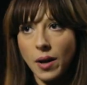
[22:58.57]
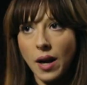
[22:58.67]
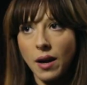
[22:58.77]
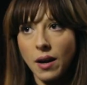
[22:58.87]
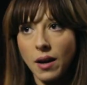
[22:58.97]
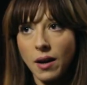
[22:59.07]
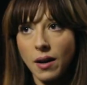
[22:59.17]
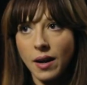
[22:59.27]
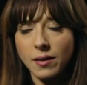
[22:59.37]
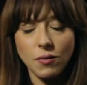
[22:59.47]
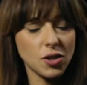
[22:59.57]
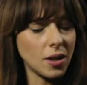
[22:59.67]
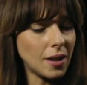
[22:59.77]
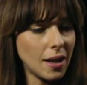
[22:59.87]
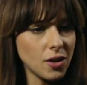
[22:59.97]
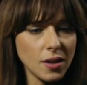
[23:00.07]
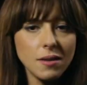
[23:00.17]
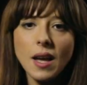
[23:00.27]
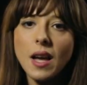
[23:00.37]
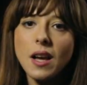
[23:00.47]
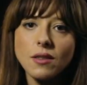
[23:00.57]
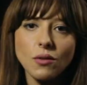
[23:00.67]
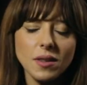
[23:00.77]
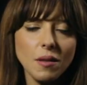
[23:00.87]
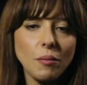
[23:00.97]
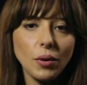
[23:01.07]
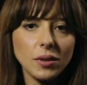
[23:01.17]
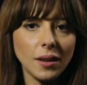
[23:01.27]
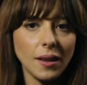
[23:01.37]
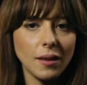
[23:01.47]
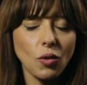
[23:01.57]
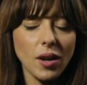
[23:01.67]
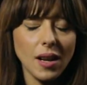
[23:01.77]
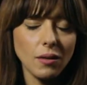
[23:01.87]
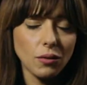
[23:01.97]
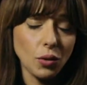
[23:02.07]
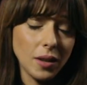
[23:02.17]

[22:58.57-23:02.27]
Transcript: artificial intelligence. So it's important to